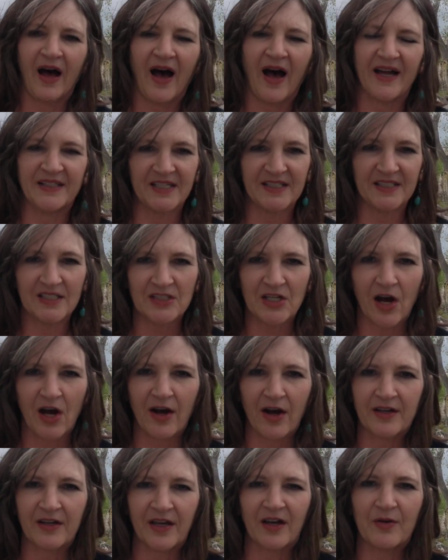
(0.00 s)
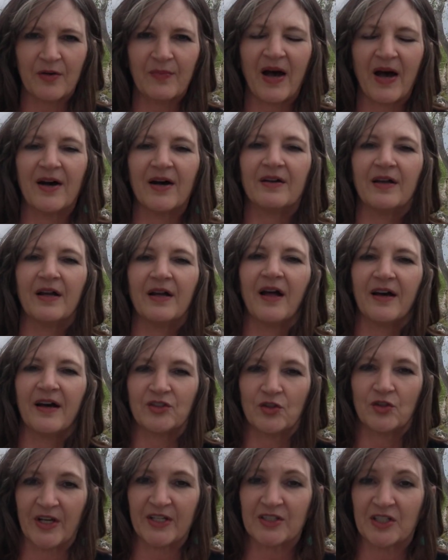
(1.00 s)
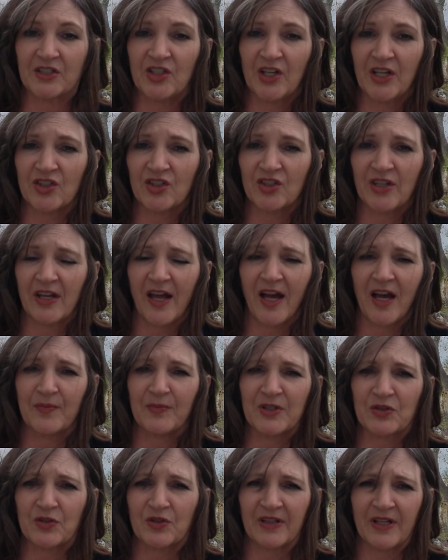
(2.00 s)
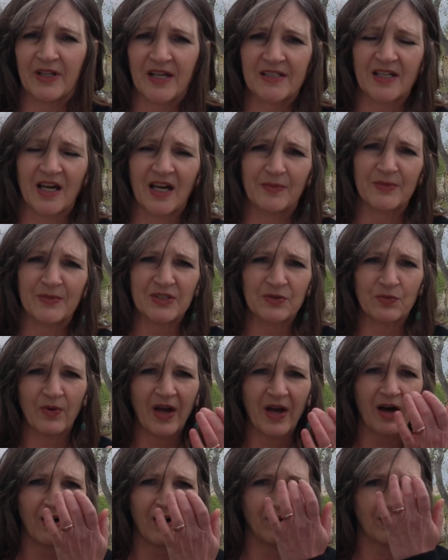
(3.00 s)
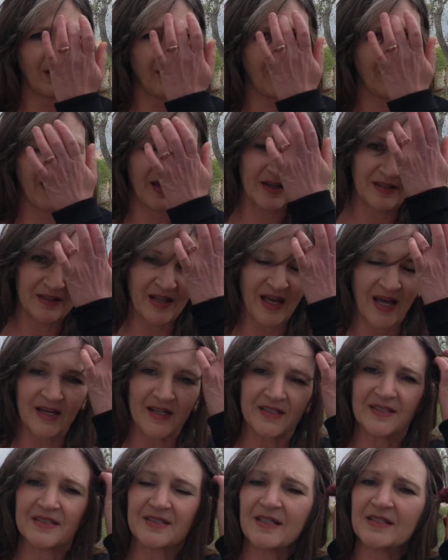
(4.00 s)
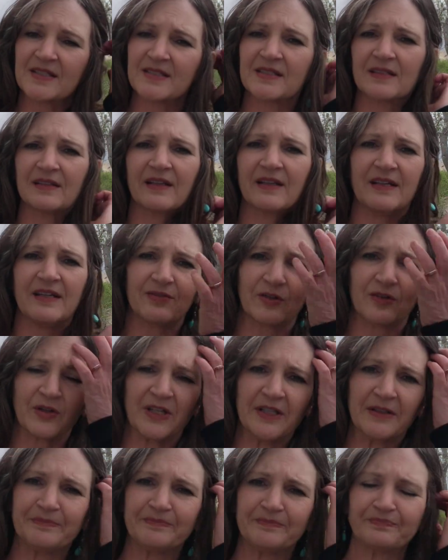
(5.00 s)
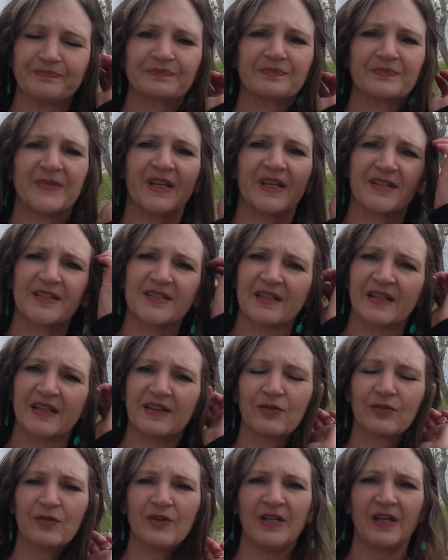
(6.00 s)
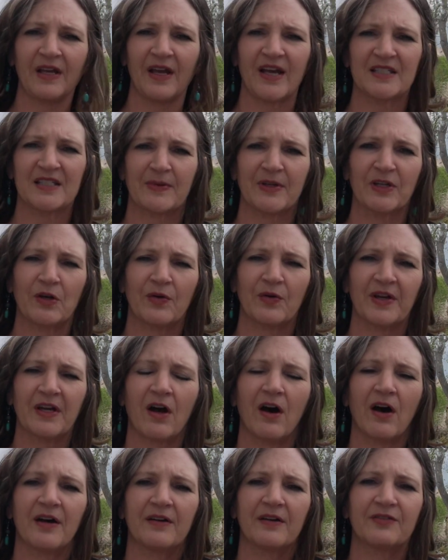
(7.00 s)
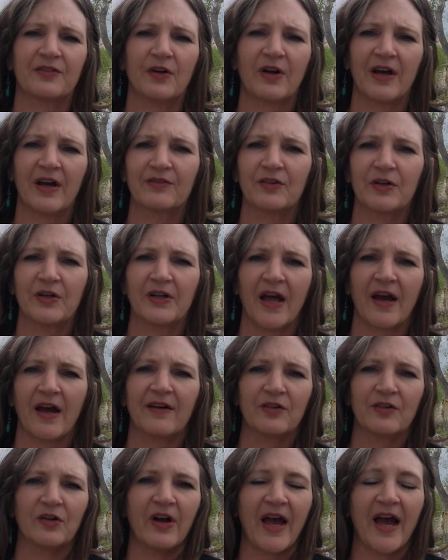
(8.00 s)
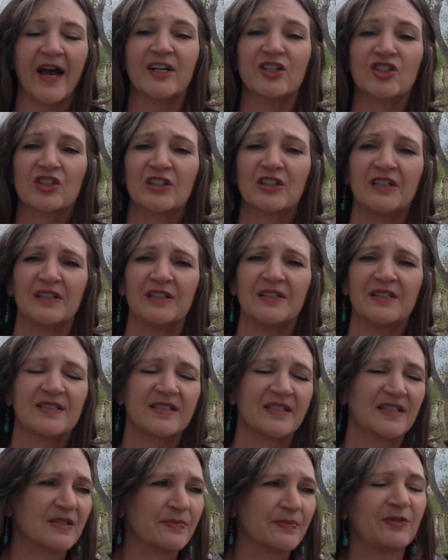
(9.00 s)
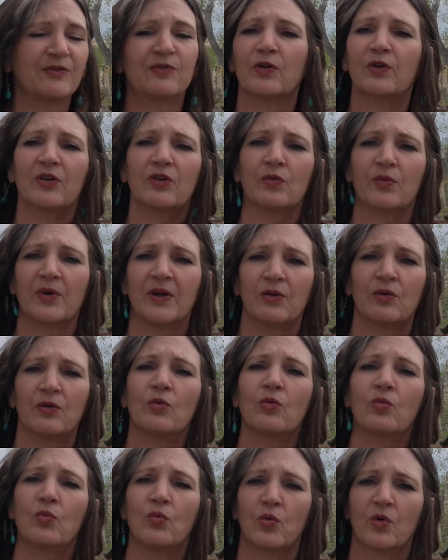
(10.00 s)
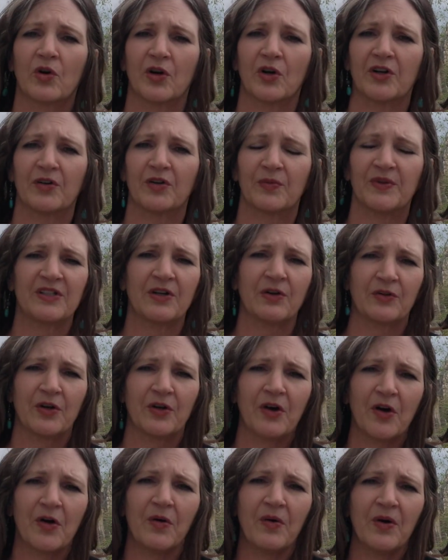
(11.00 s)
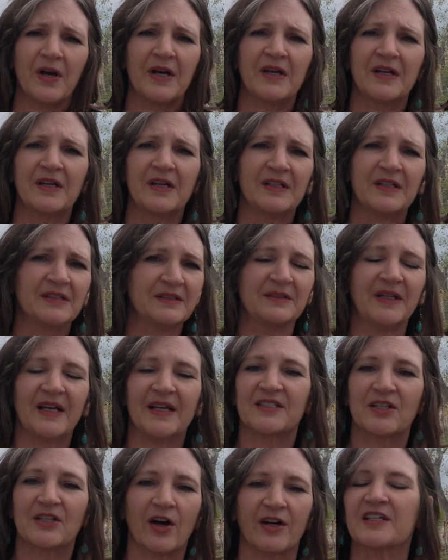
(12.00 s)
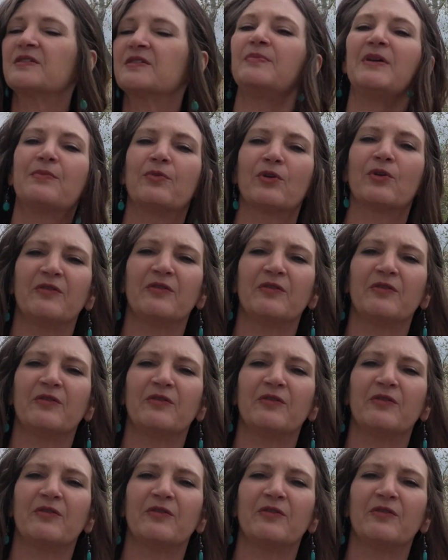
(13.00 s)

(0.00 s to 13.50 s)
I need to talk about a drastic change that happened during that time as well, and that is slavery. Now, slavery has been going on forever and ever, actually since before the written word. We don't know. As long as people